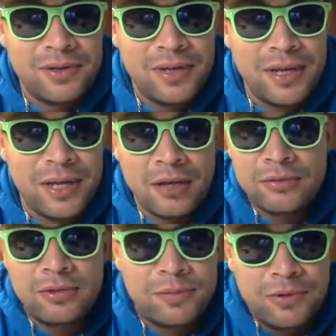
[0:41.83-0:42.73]
It comes
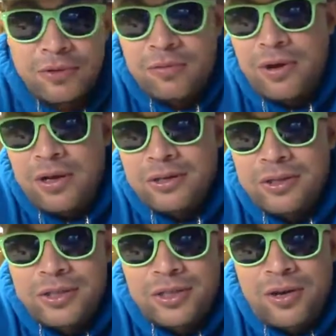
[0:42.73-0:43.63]
from the garage,
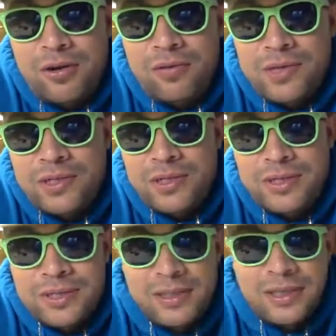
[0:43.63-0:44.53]
as it always
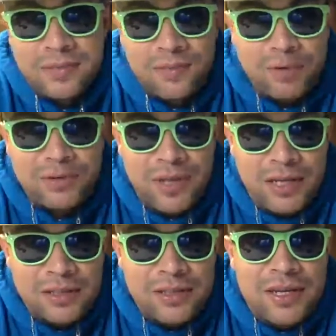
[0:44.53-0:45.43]
is, as most
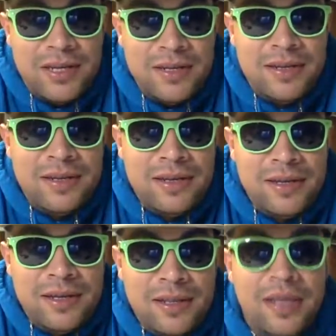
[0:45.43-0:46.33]
things did,
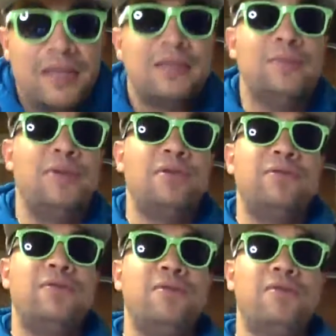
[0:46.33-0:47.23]
like the
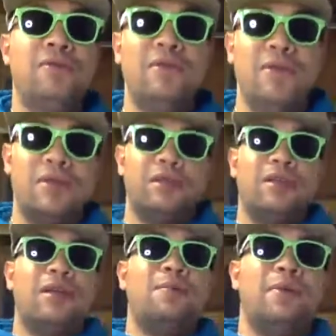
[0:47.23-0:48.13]
beautiful
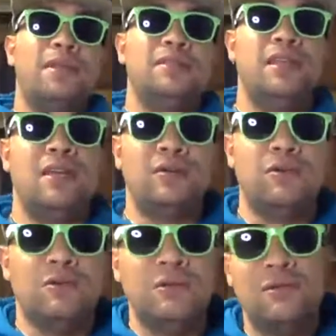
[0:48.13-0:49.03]
companies like
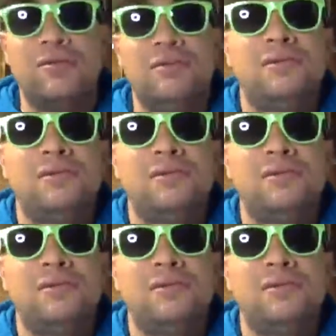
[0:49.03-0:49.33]
Google,